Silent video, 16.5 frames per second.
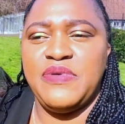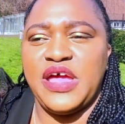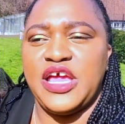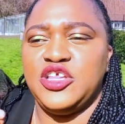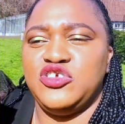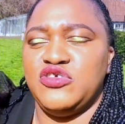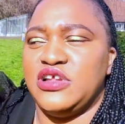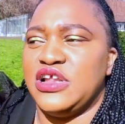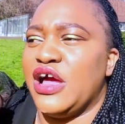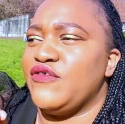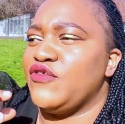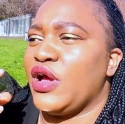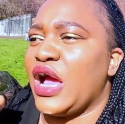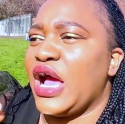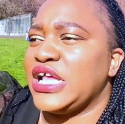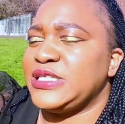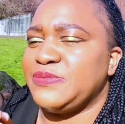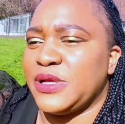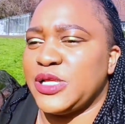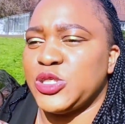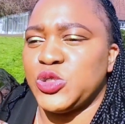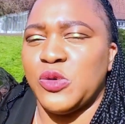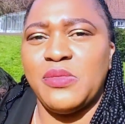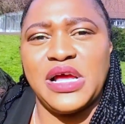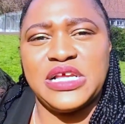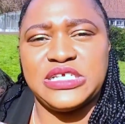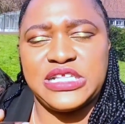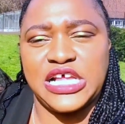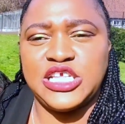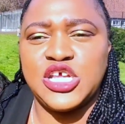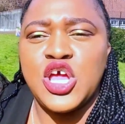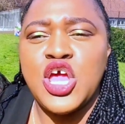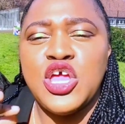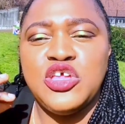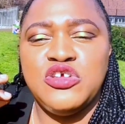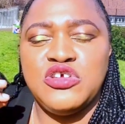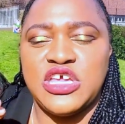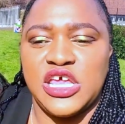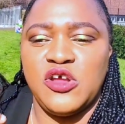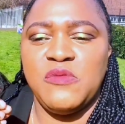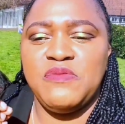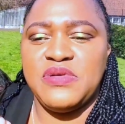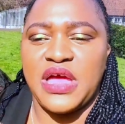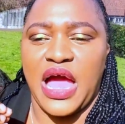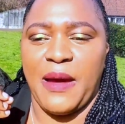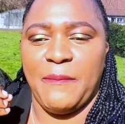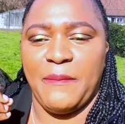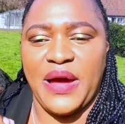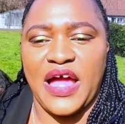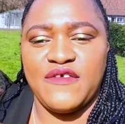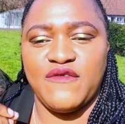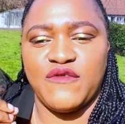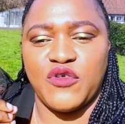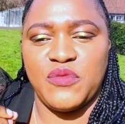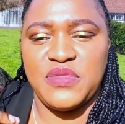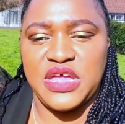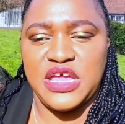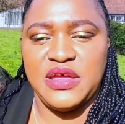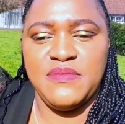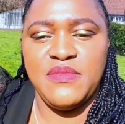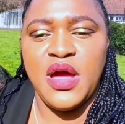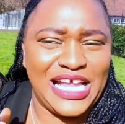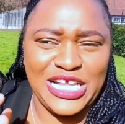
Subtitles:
and you love your husband so much that you cannot be apart from him,